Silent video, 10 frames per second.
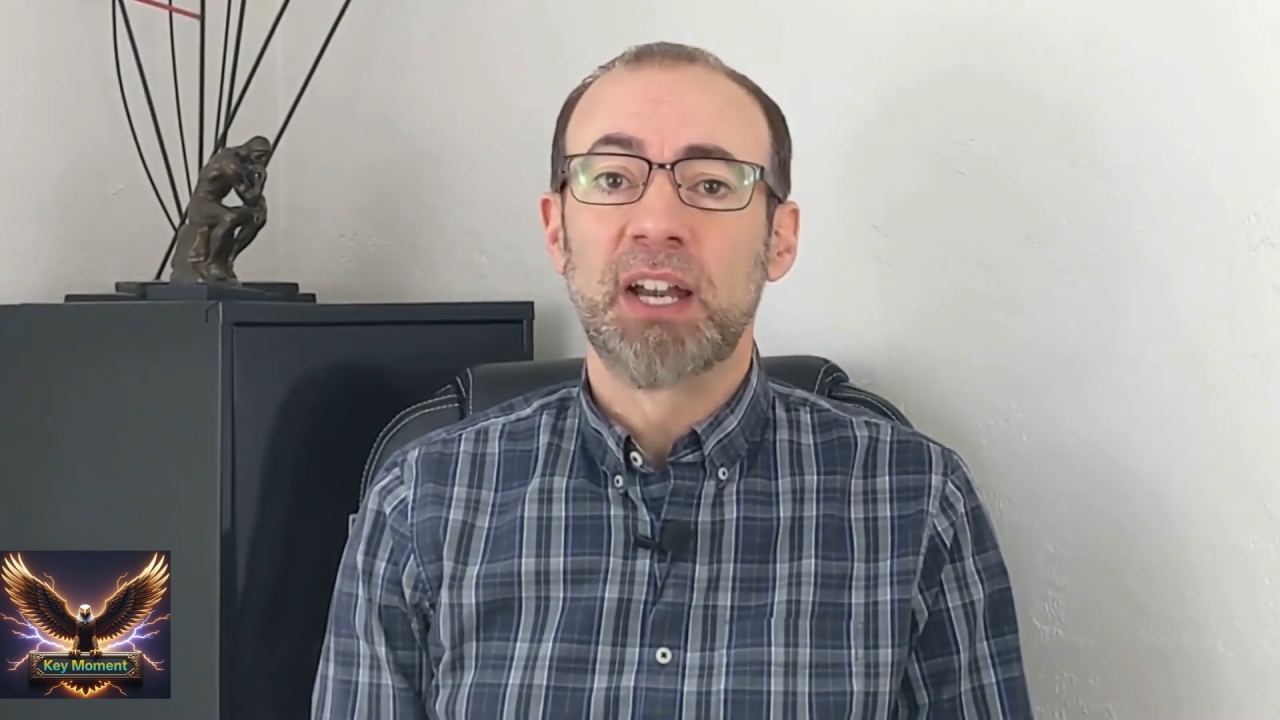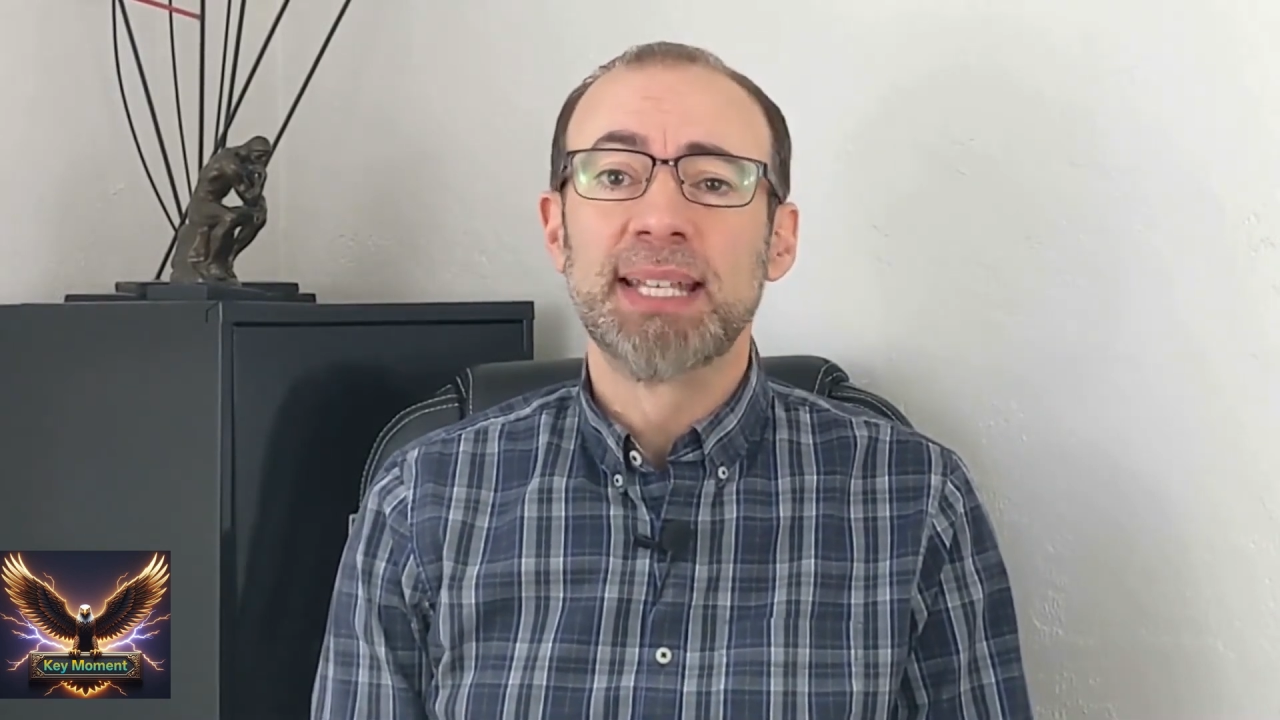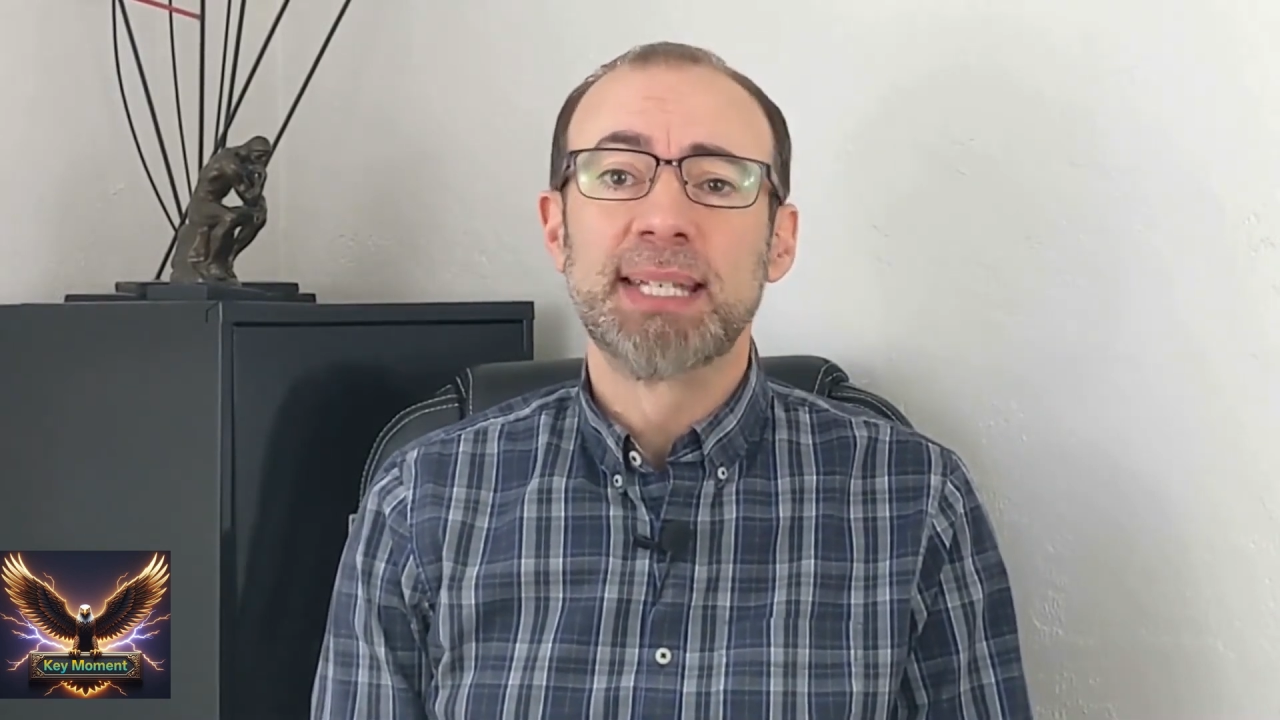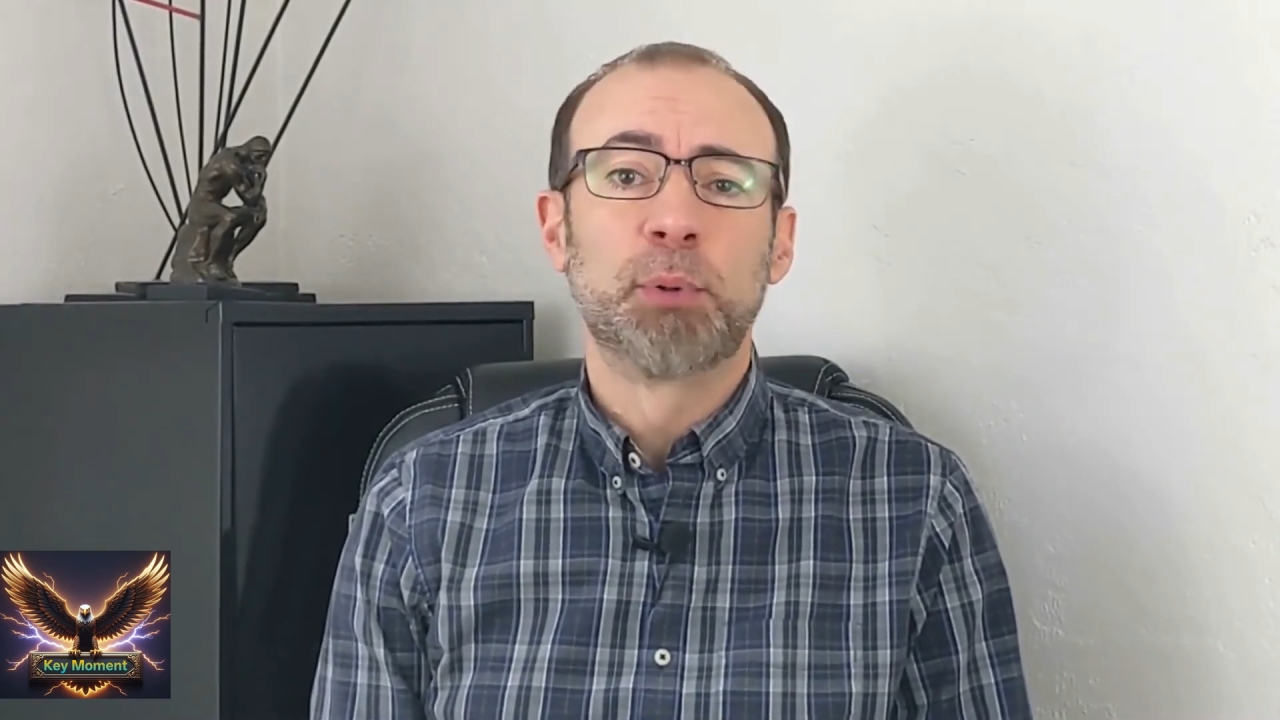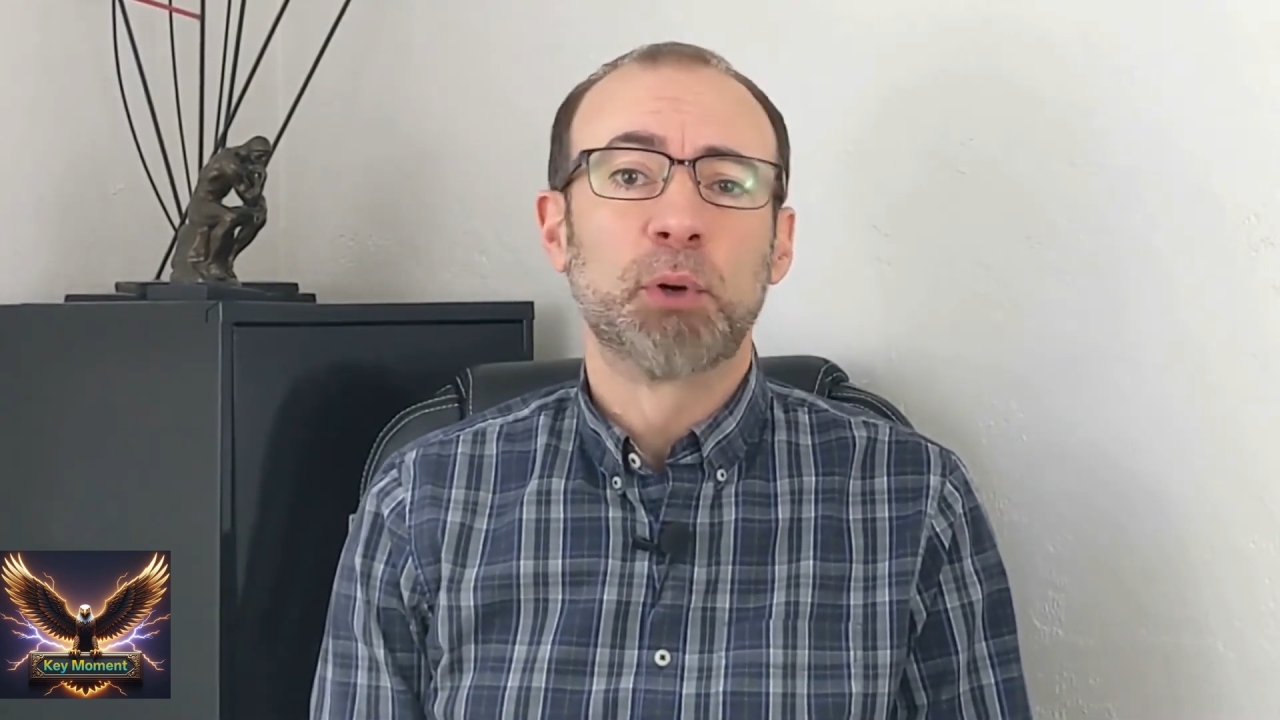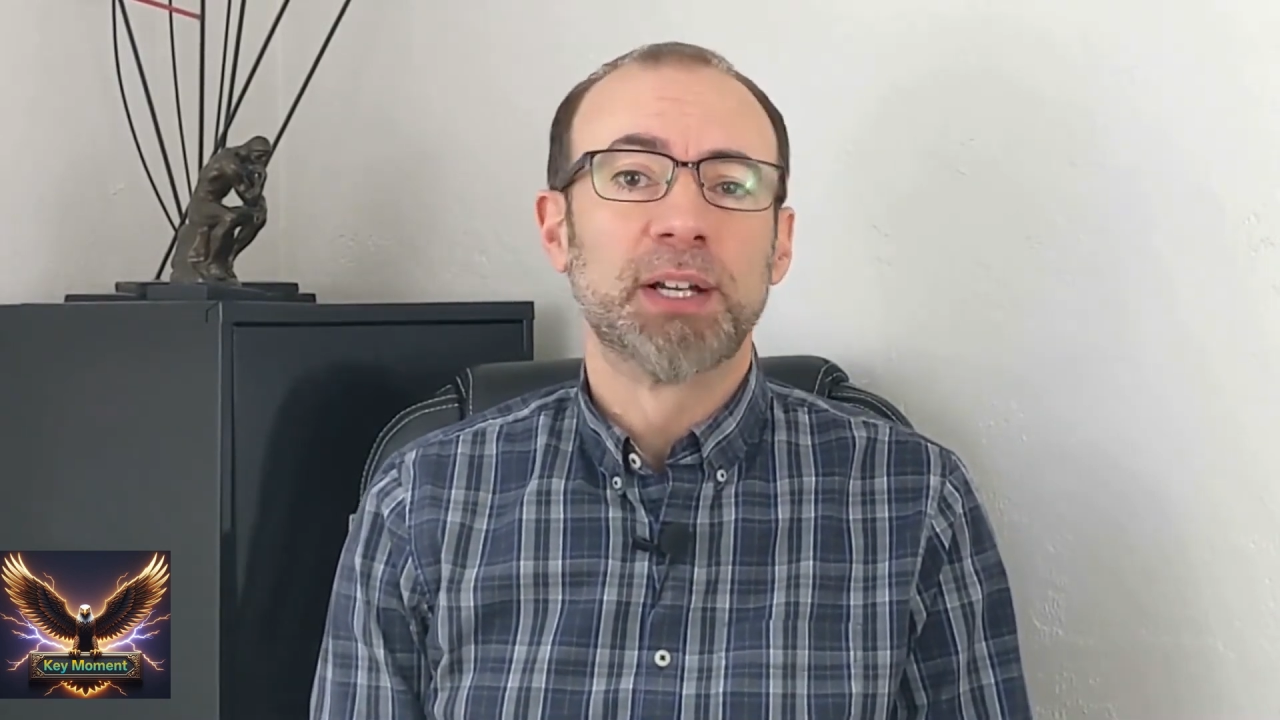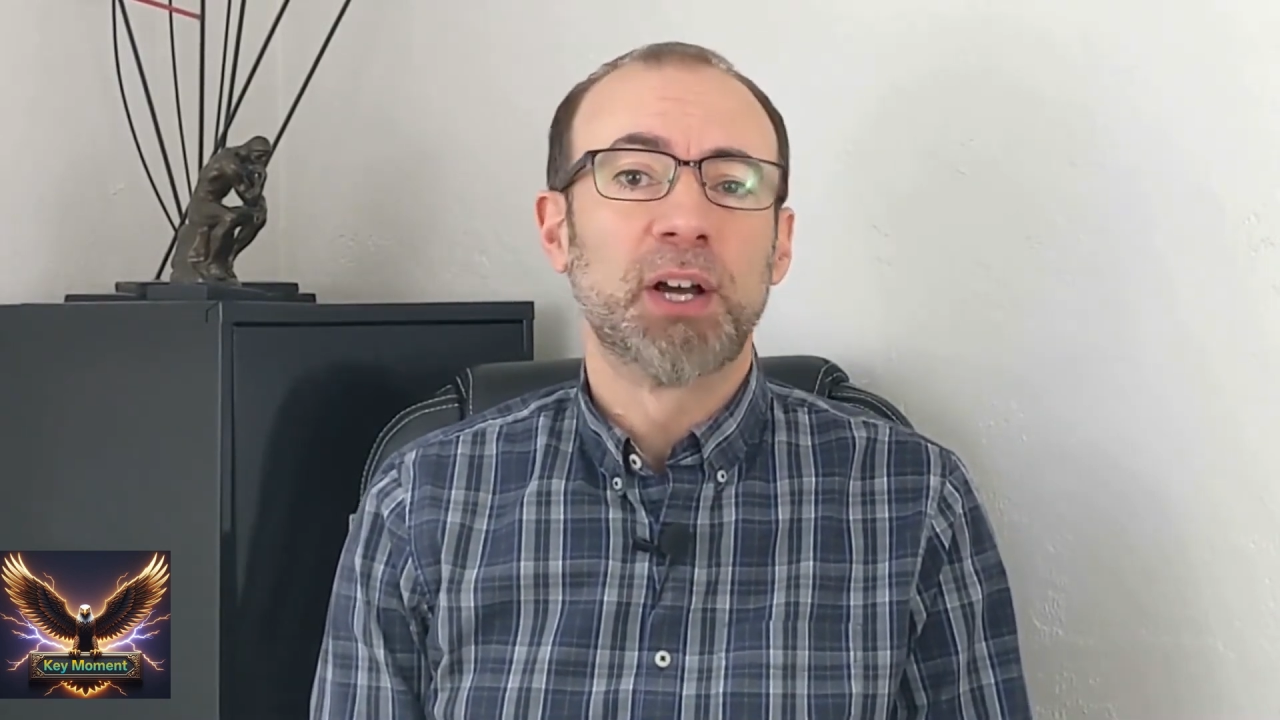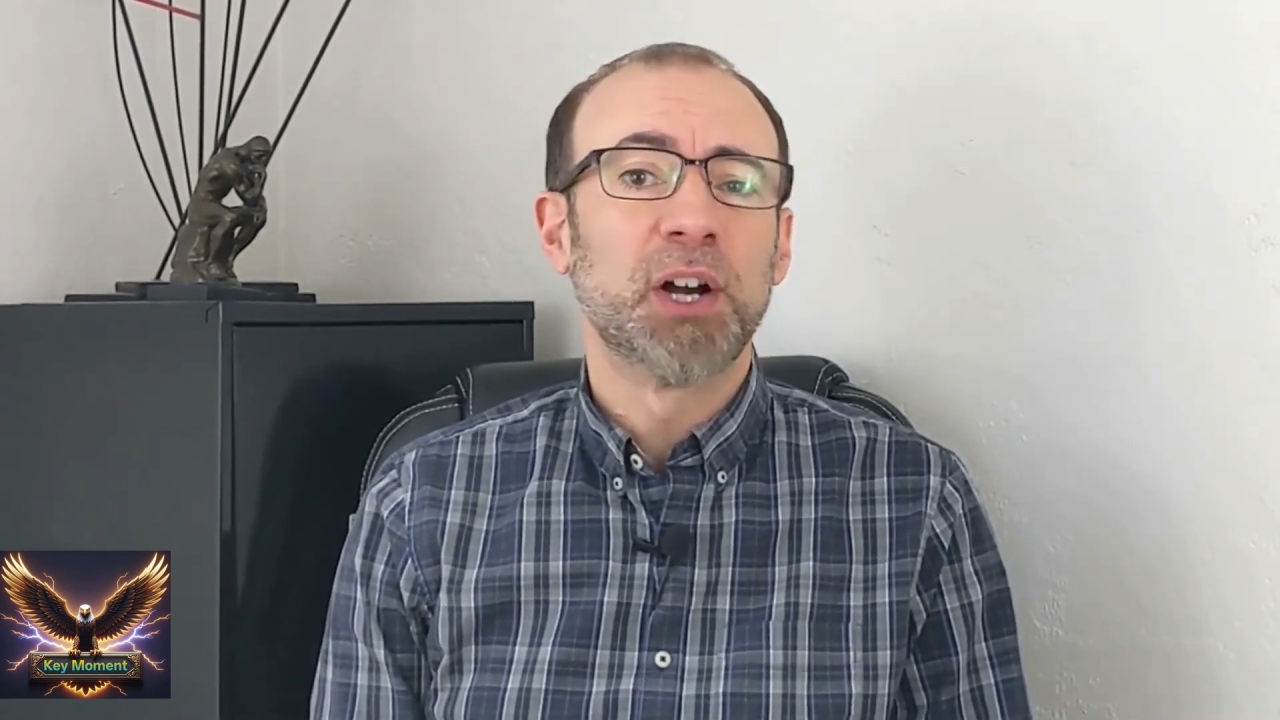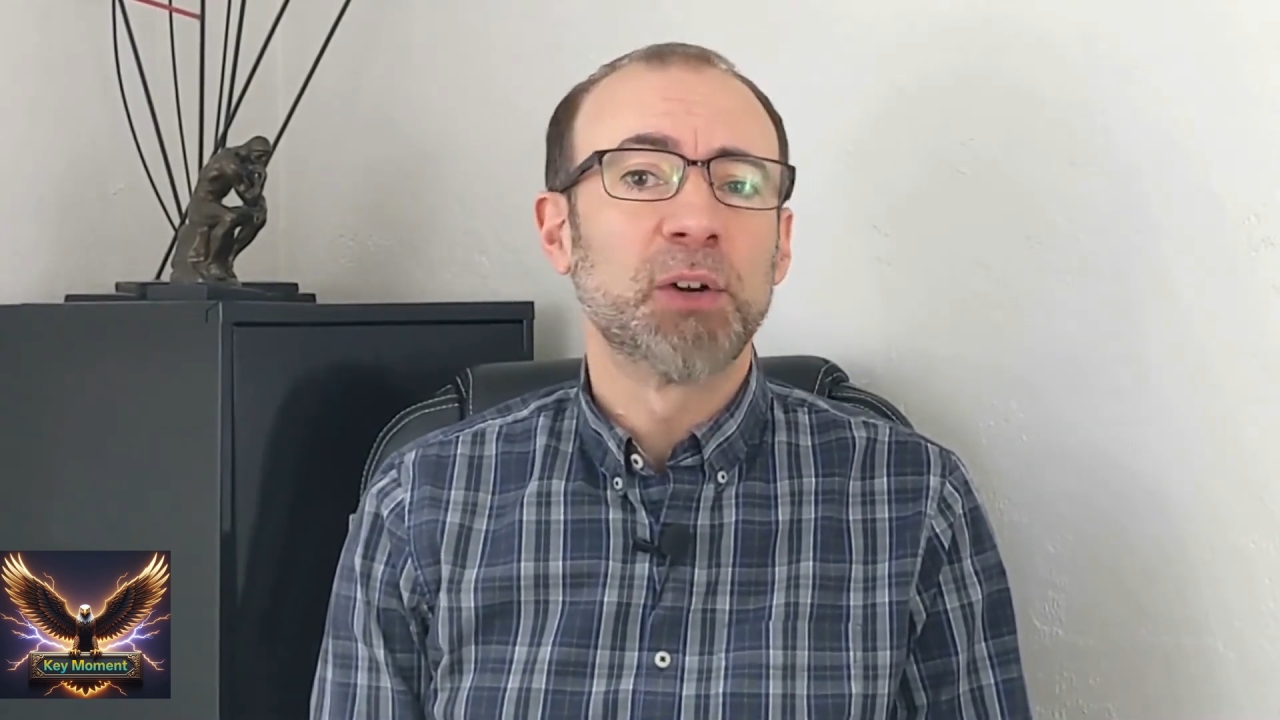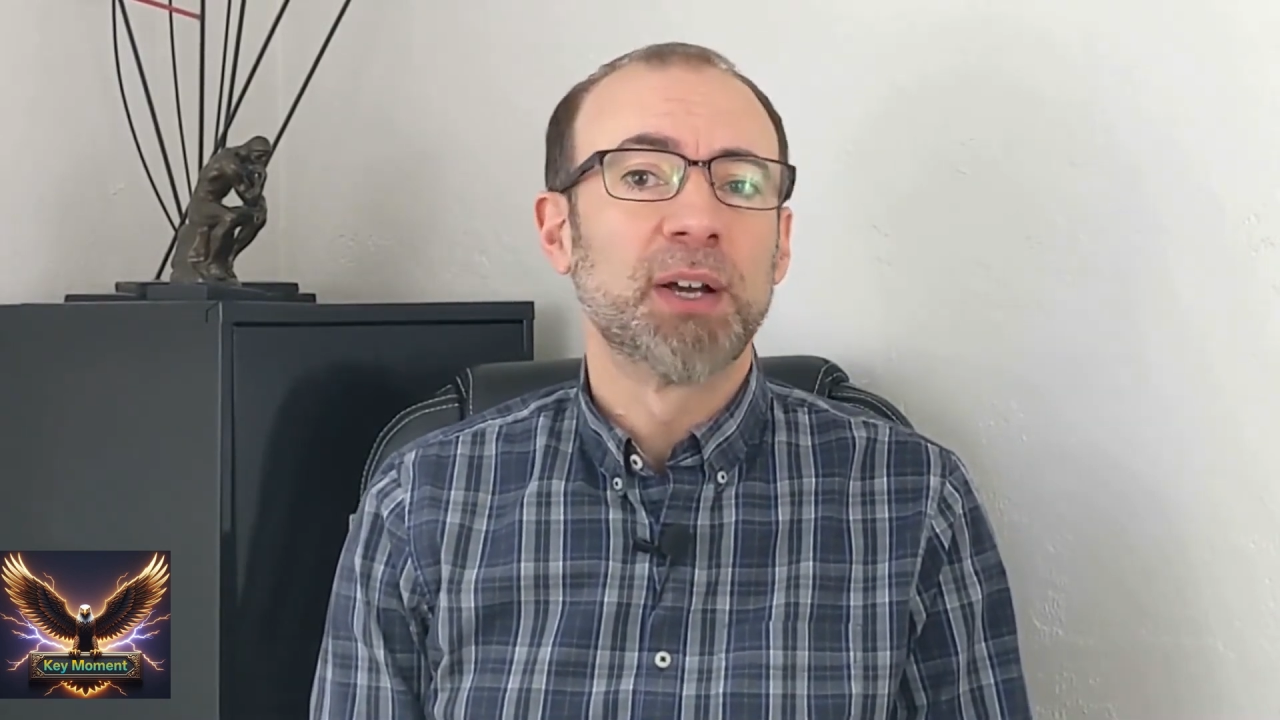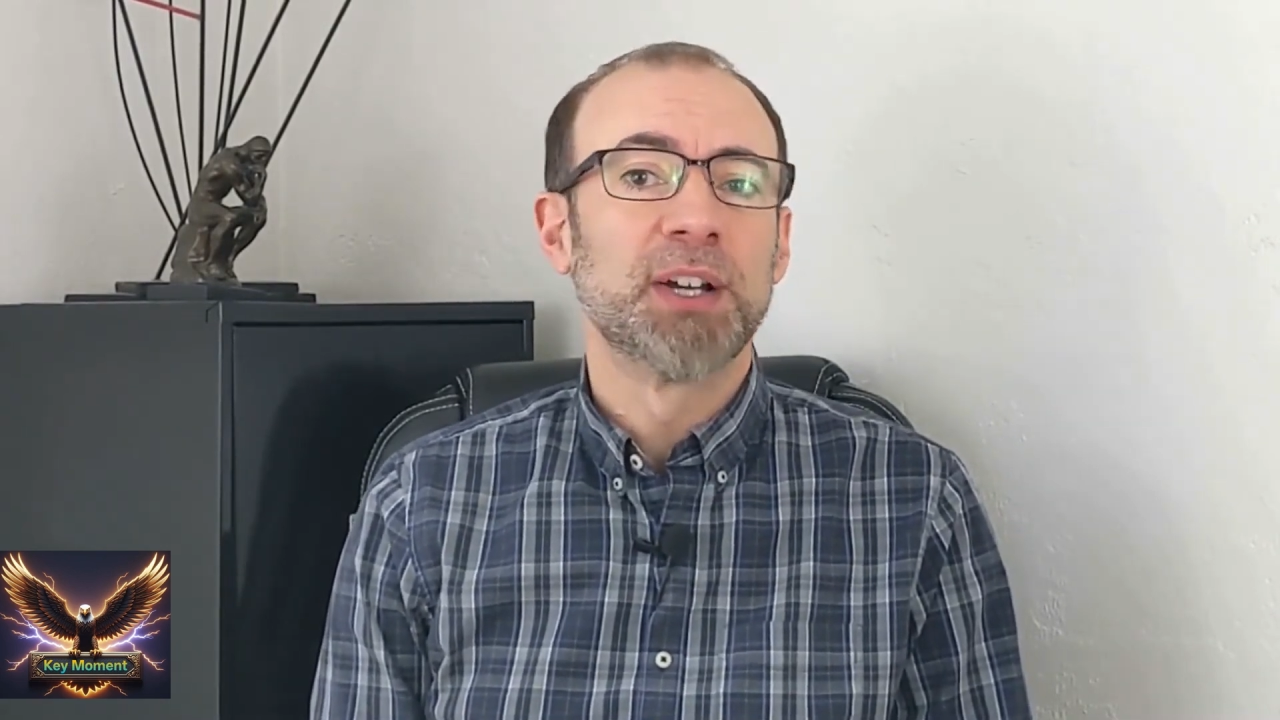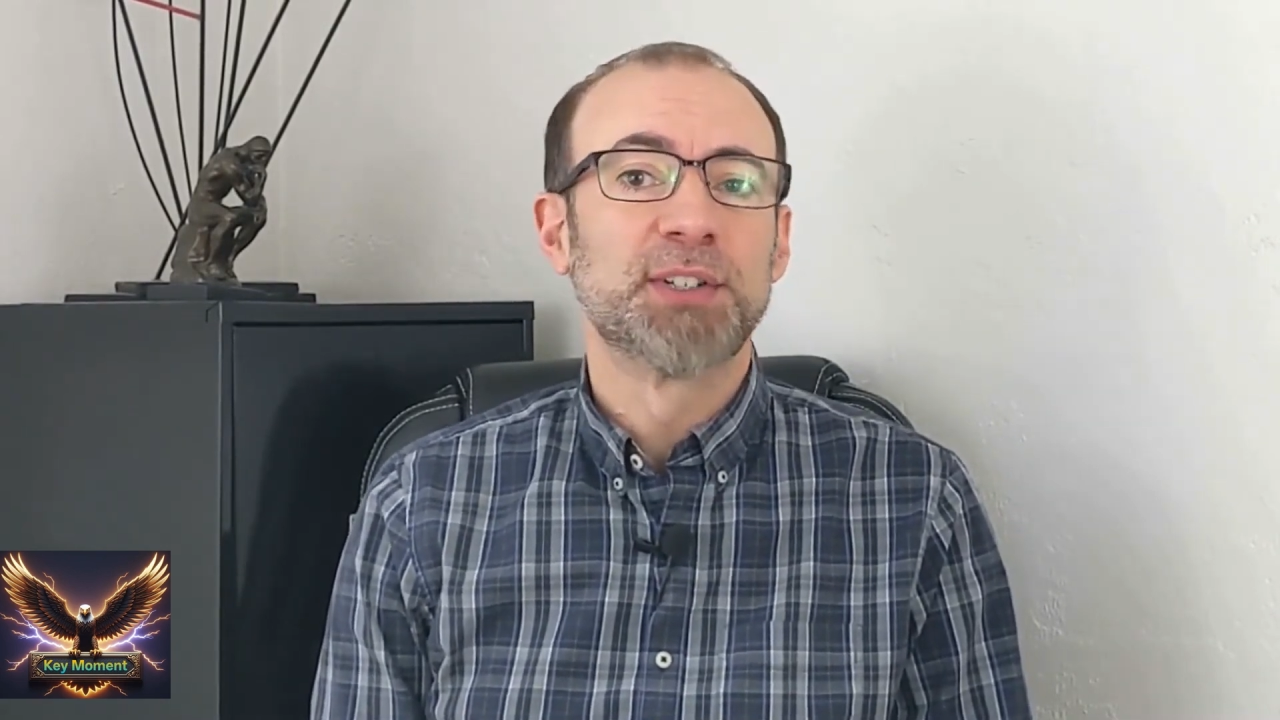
unsupported hardware,